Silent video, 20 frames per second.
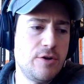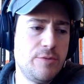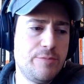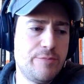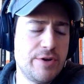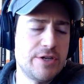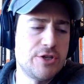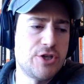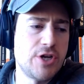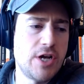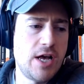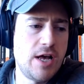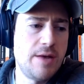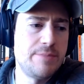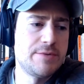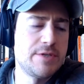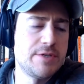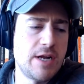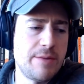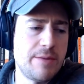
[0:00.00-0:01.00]
it'll bring
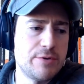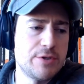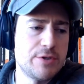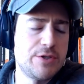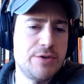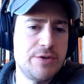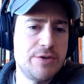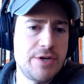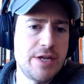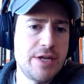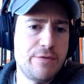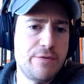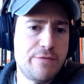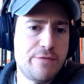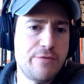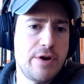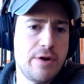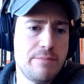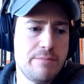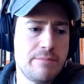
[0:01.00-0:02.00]
jobs and opportunity and
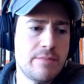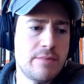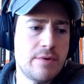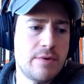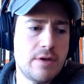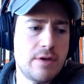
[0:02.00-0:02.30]
freedom,